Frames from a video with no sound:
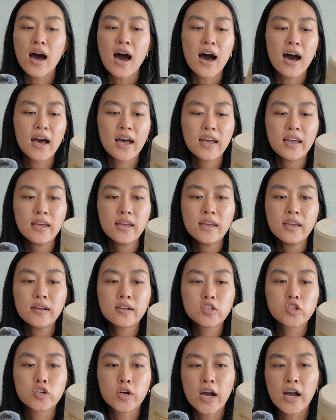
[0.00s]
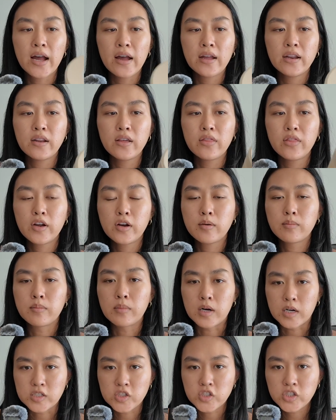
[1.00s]
I tried their
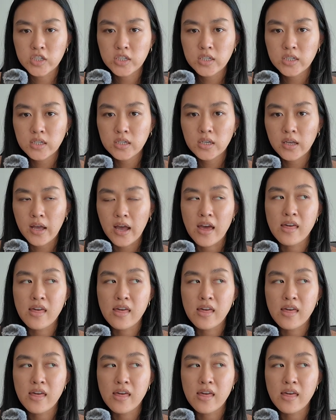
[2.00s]
matcha,